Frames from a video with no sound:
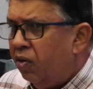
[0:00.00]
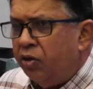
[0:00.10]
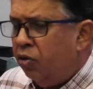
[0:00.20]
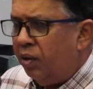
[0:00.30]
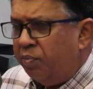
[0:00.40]

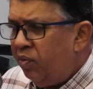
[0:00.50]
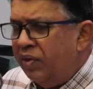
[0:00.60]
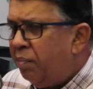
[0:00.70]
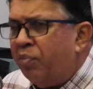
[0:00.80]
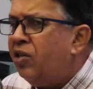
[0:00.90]
So
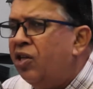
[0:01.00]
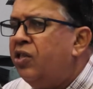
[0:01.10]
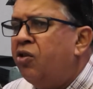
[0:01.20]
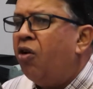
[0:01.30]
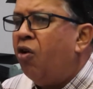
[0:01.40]
the pressure is
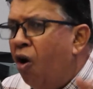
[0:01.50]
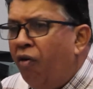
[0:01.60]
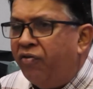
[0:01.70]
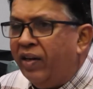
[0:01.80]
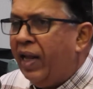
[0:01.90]
not
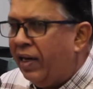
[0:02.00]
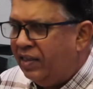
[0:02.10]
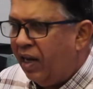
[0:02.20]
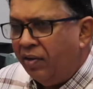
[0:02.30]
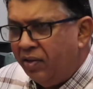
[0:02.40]
off in that
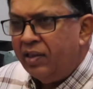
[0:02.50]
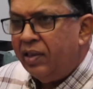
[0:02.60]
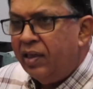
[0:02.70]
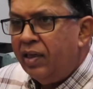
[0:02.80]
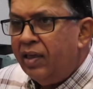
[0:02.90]
sense.
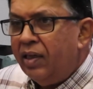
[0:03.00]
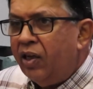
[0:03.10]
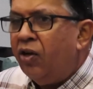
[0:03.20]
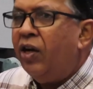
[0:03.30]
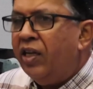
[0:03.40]

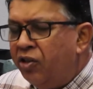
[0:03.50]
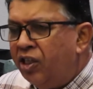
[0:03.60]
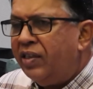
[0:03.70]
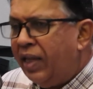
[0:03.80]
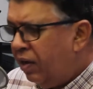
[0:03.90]
It's
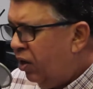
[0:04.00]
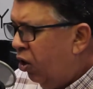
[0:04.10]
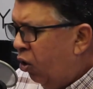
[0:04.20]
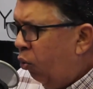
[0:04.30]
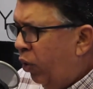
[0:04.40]
just that
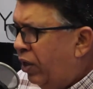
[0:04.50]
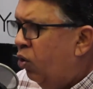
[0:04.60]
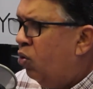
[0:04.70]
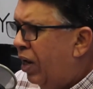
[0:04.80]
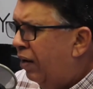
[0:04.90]
we
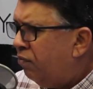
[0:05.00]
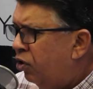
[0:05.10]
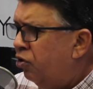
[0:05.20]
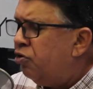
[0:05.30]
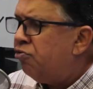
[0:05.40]
don't have to
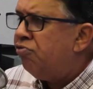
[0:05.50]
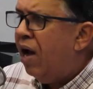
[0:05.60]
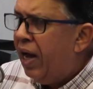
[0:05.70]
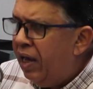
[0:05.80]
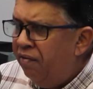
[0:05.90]

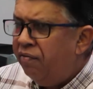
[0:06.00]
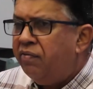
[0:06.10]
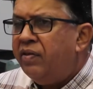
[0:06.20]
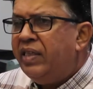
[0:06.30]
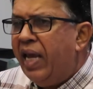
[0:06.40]
drive
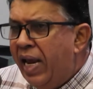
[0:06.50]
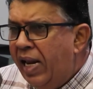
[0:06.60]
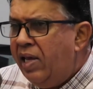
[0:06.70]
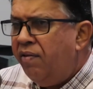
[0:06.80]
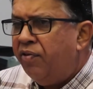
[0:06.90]

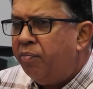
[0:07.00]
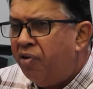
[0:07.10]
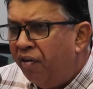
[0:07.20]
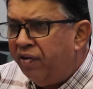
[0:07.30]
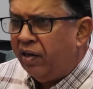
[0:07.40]
daily for
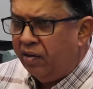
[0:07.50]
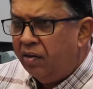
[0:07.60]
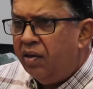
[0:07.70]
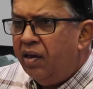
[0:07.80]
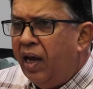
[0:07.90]
profit
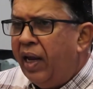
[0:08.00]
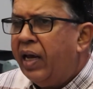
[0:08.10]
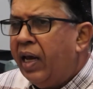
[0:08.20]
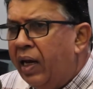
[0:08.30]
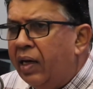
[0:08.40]
and
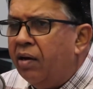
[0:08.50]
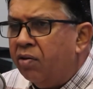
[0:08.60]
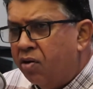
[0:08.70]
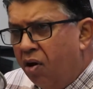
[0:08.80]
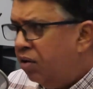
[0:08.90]
cut our
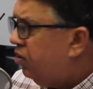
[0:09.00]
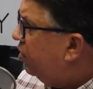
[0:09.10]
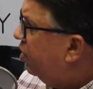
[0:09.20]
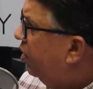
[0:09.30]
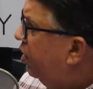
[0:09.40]
costs,
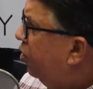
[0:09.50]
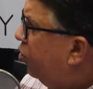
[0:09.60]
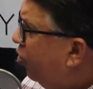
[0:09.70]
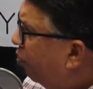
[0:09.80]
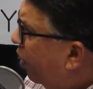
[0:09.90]

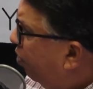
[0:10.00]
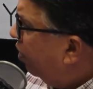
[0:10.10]
stop our